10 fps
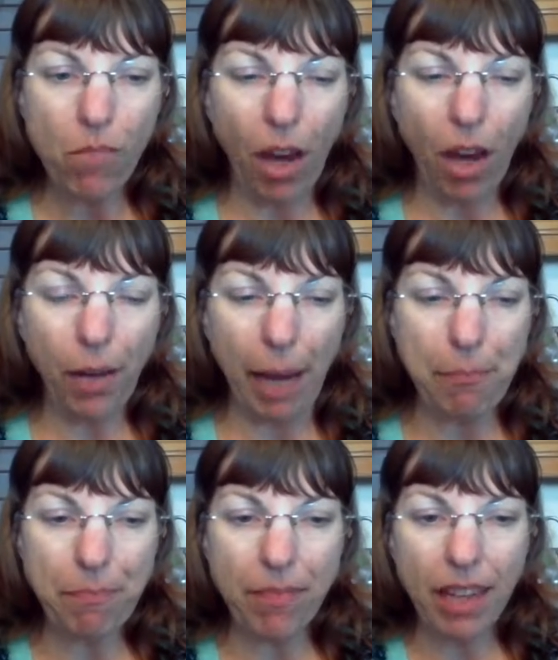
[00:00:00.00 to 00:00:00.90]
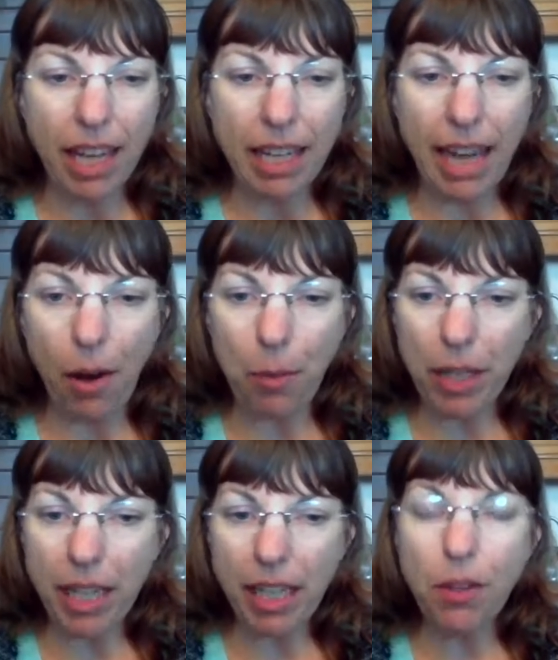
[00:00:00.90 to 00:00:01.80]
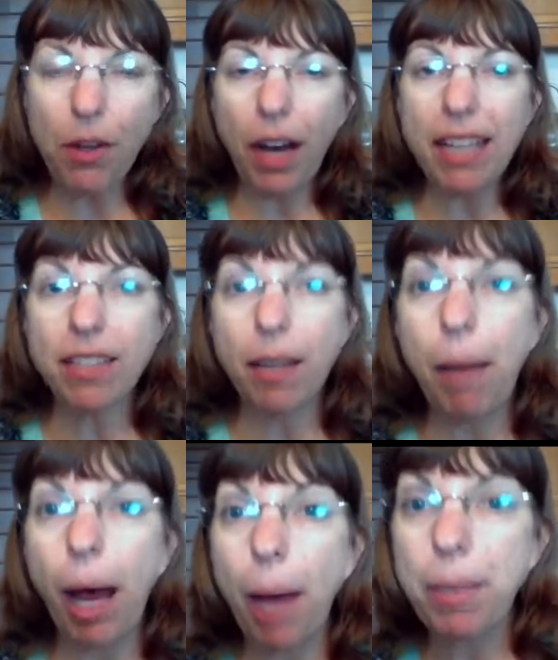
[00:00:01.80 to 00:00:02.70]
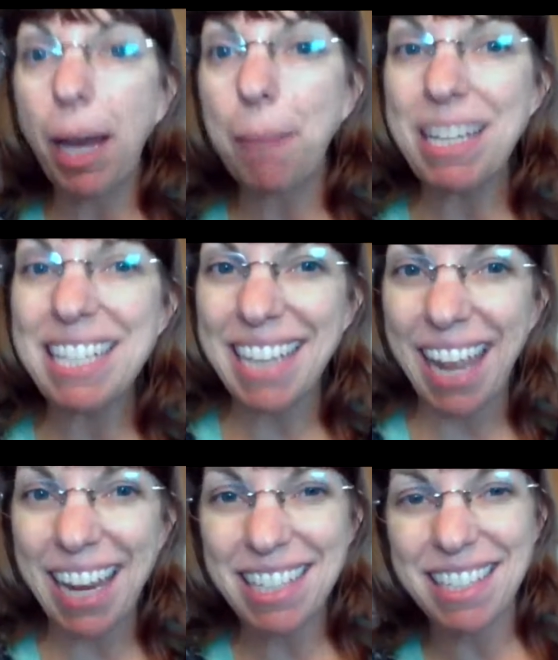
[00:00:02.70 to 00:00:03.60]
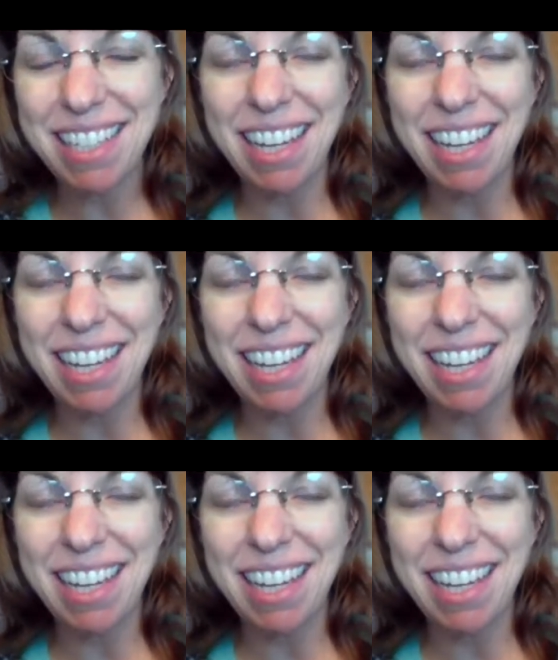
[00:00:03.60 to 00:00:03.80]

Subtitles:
Okay, now I'm going to give you guys some upcoming dates.